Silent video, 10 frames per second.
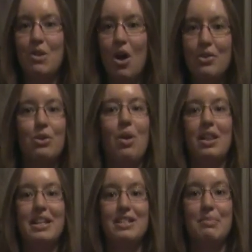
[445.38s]
All the
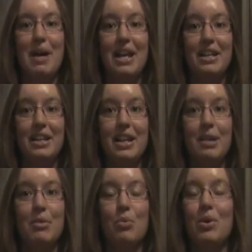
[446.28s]
qualities embodied in
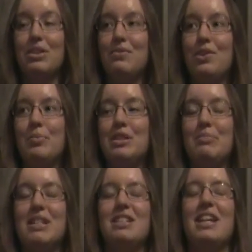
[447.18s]
him are what the film was
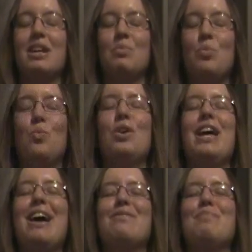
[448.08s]
missing and would
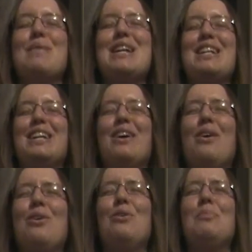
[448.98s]
have made it
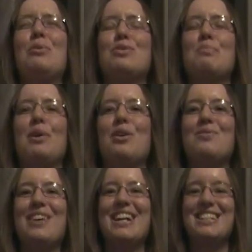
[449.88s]
almost
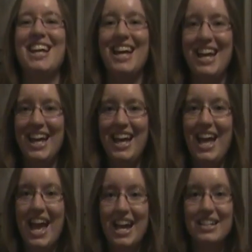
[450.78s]
perfect.
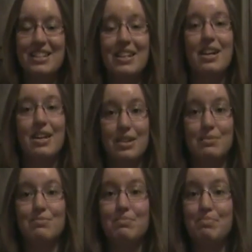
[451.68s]
And
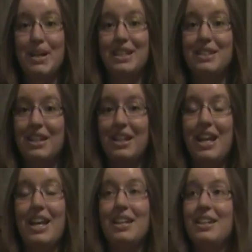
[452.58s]
but
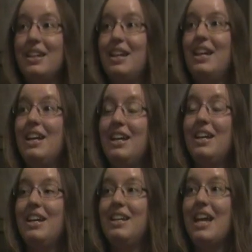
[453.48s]

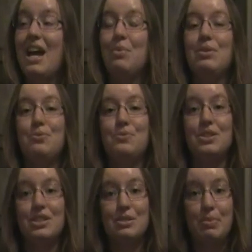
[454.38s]
yeah, it would have
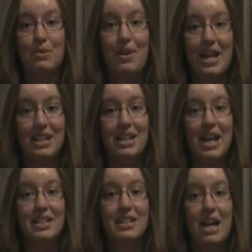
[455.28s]
just provided a
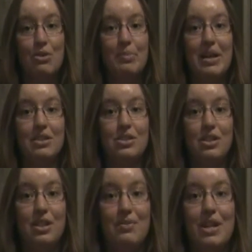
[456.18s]
nice counterbalance
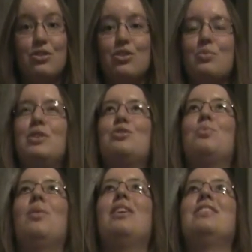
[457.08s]
to the Avengers,
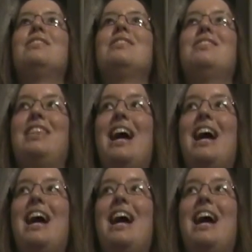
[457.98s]
which was